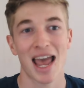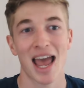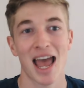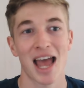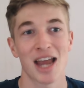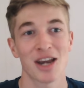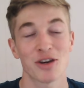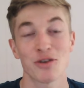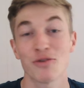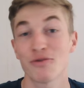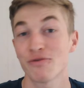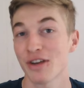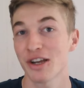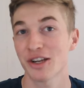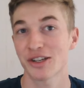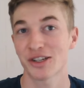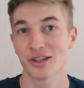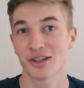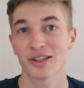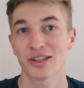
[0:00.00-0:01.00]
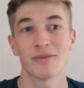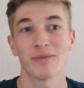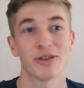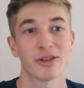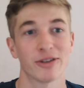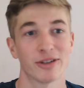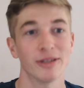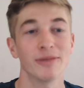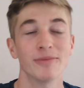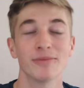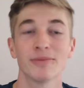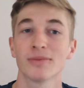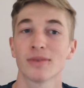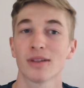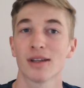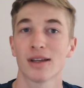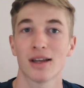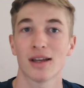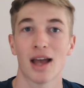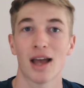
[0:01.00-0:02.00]
a new feature to SimTutor.
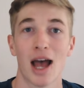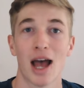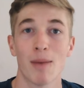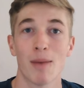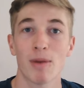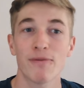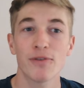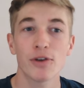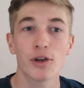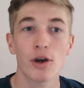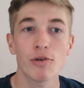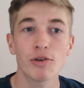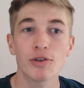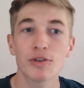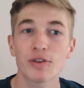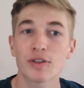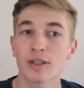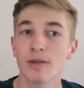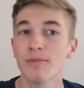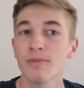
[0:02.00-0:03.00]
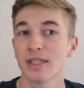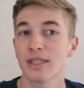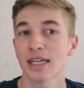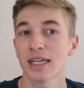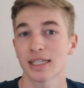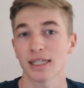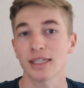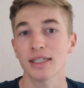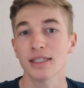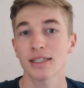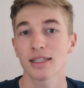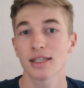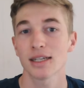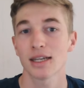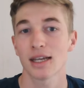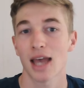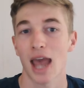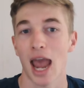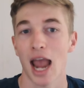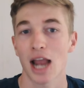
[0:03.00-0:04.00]
If you go into Sim settings
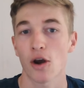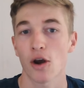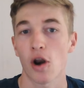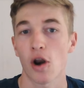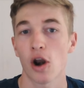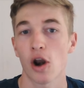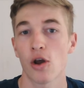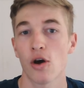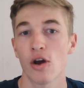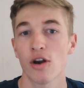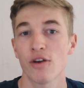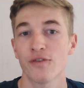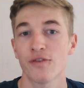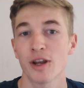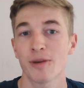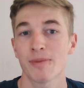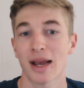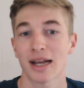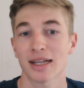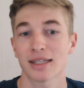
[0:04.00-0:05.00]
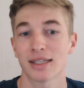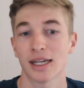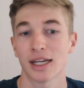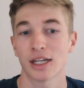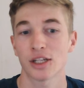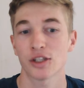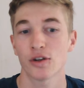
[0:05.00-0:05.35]
and go to learner feedback settings,